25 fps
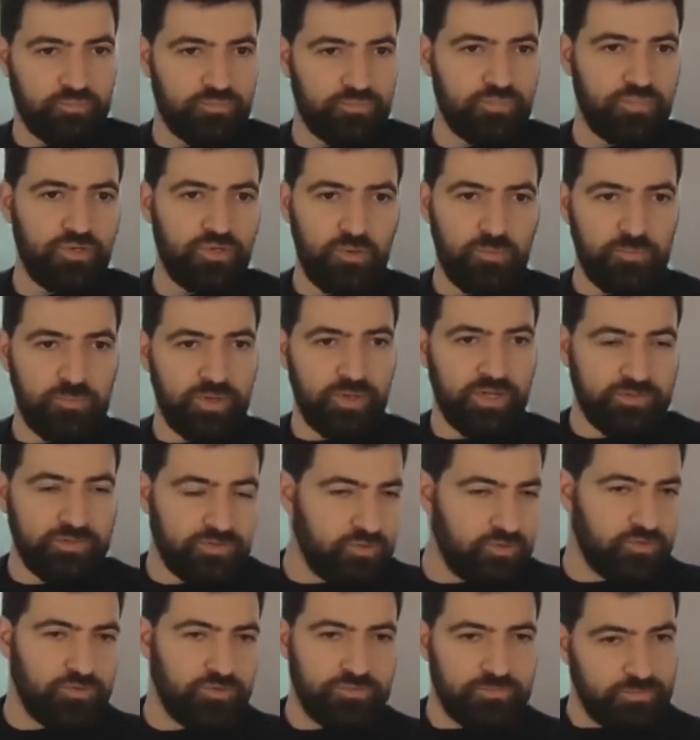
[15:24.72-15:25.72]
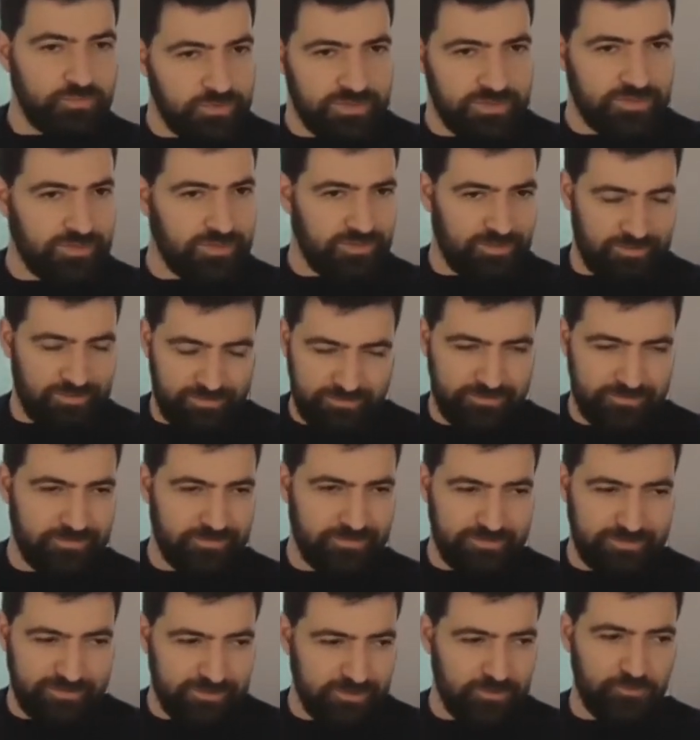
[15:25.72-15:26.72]
compared to
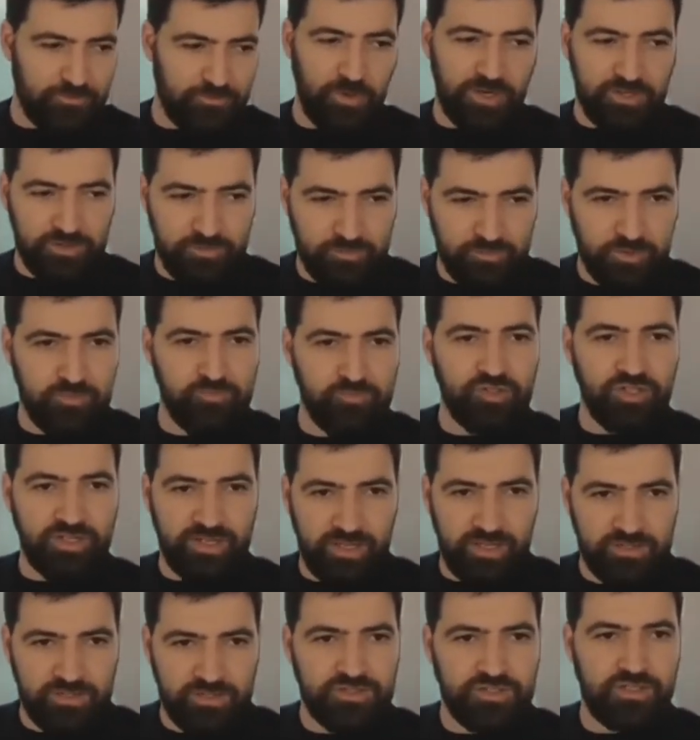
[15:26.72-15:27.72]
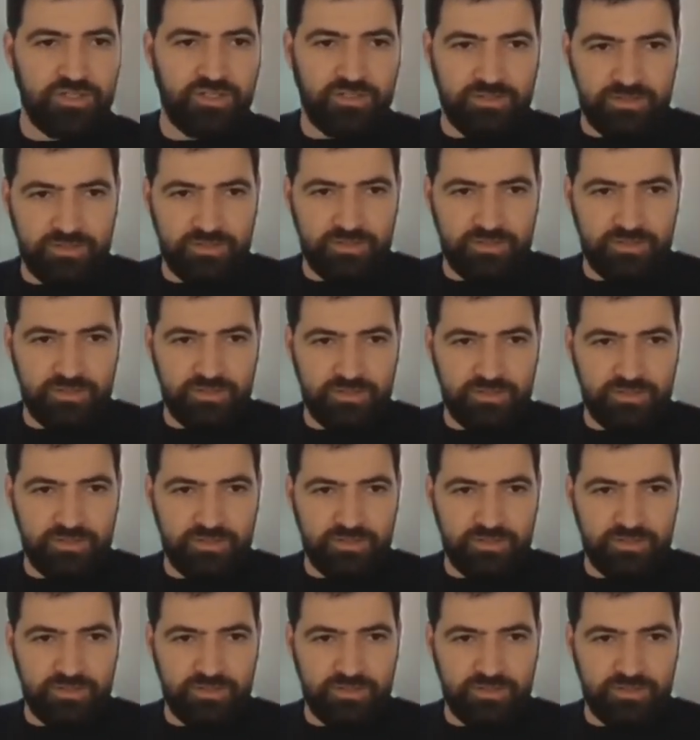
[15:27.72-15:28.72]
a random communication in
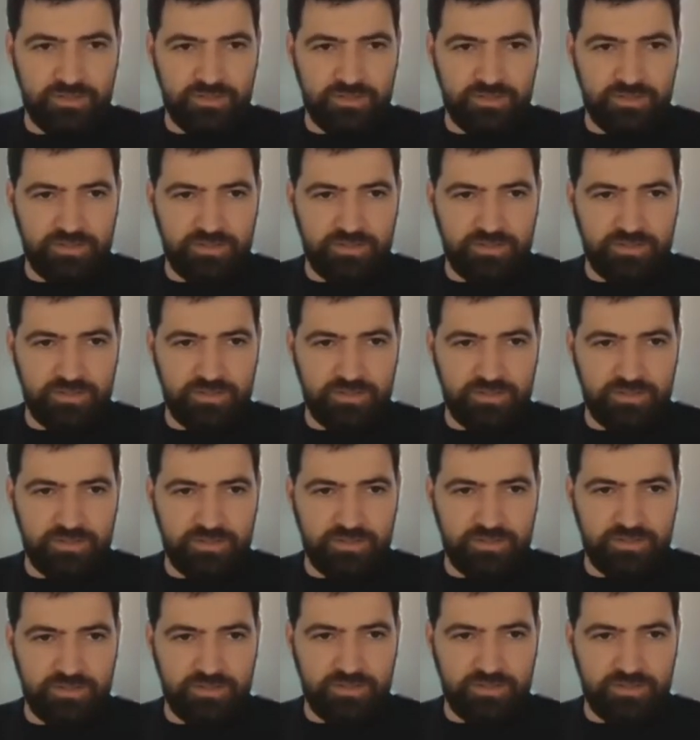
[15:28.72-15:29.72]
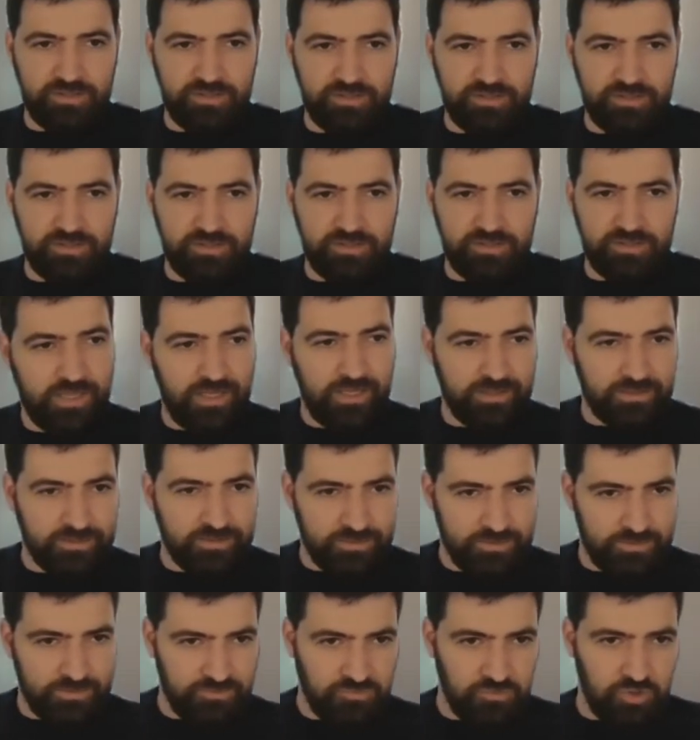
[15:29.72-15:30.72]
your mail that
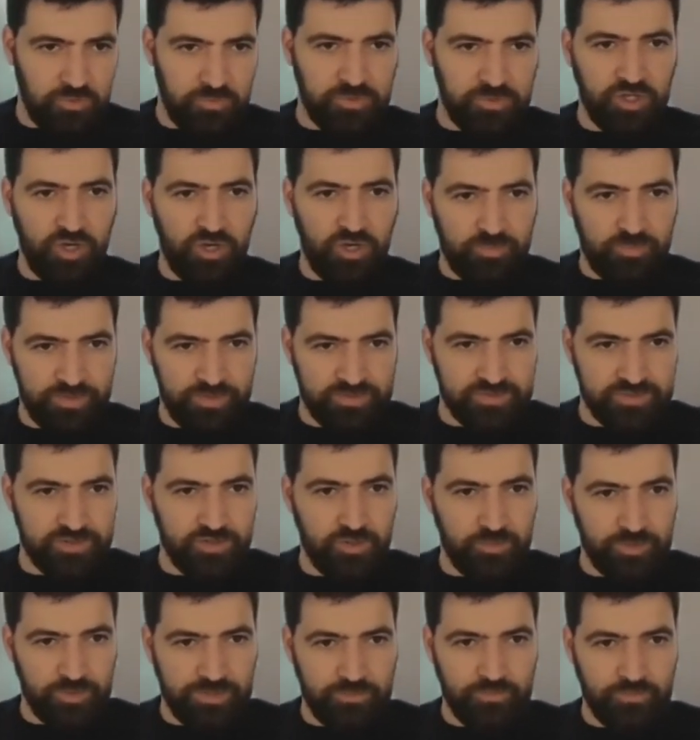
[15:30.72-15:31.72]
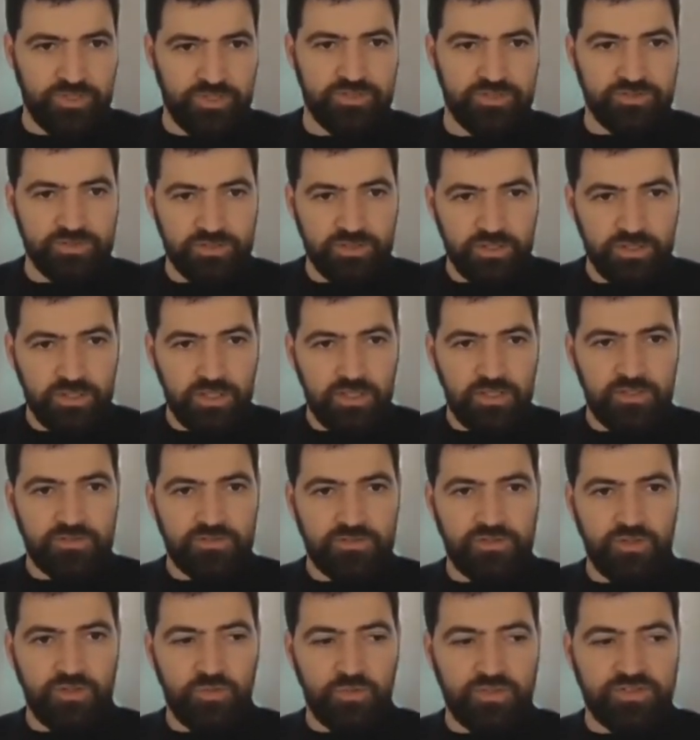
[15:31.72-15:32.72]
nobody opens and nobody reads.
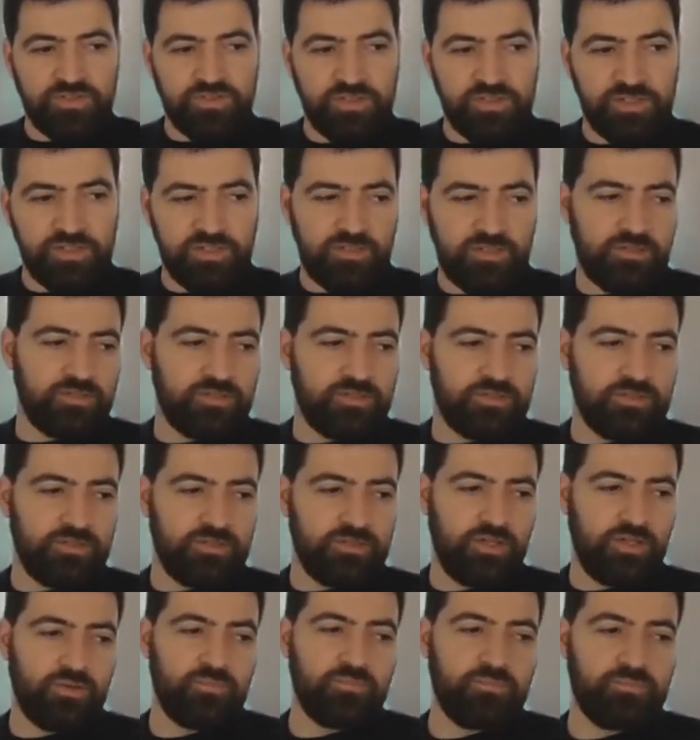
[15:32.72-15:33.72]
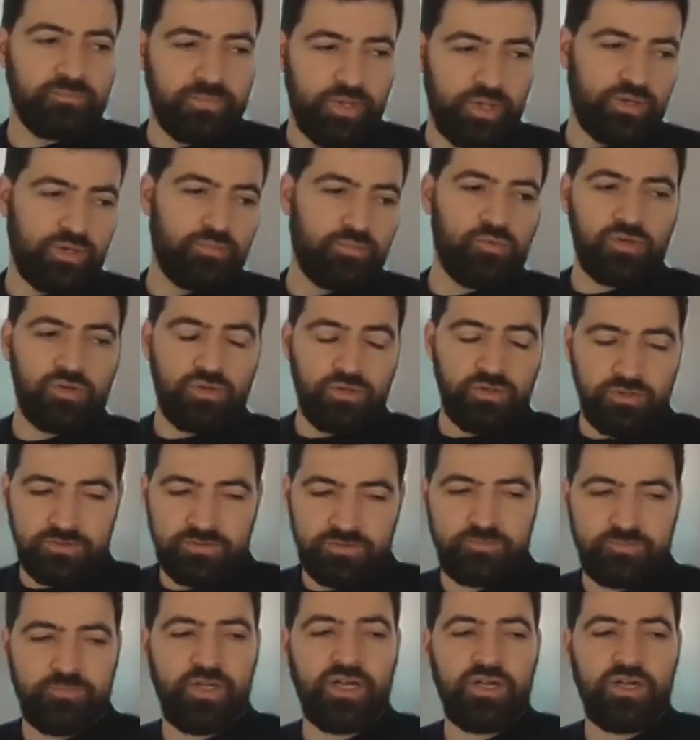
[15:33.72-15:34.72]
So we see better
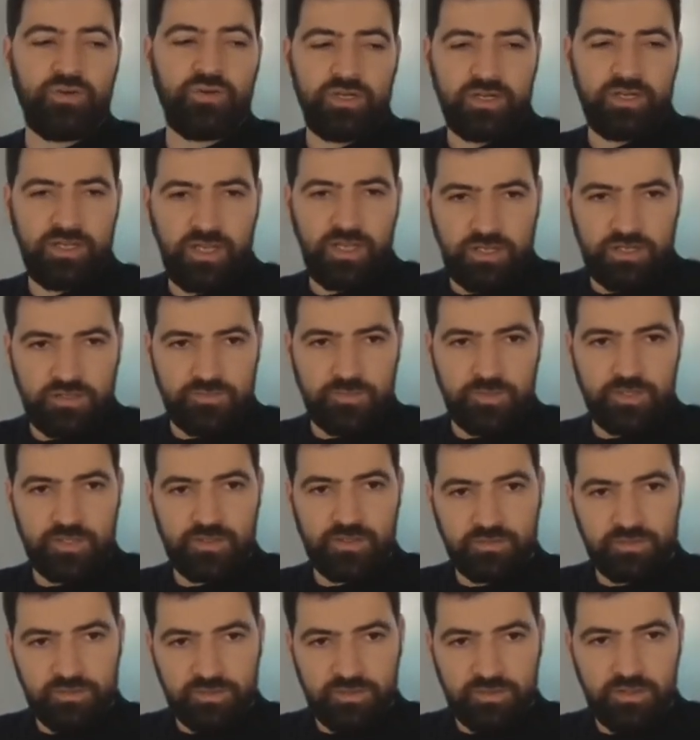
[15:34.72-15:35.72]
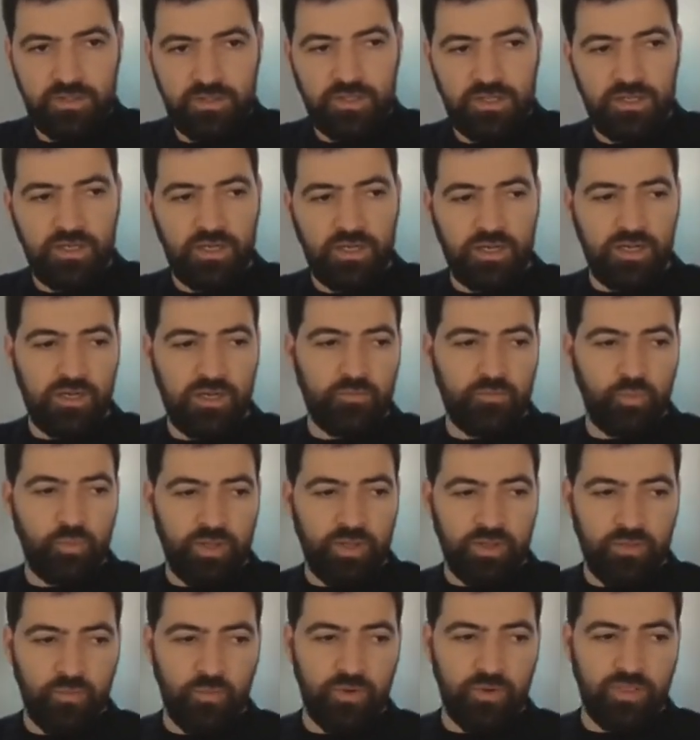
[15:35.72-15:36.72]
models, better engagement
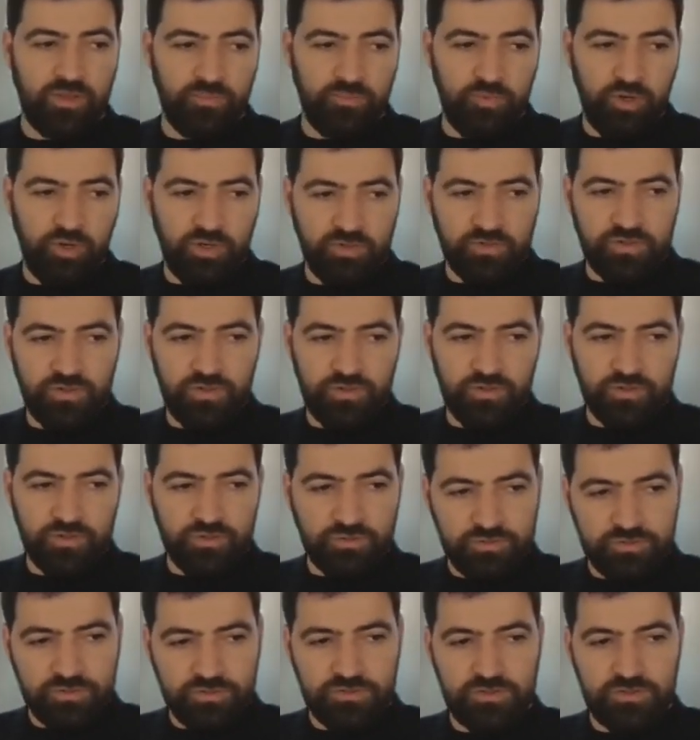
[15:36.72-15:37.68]
with the policyholders.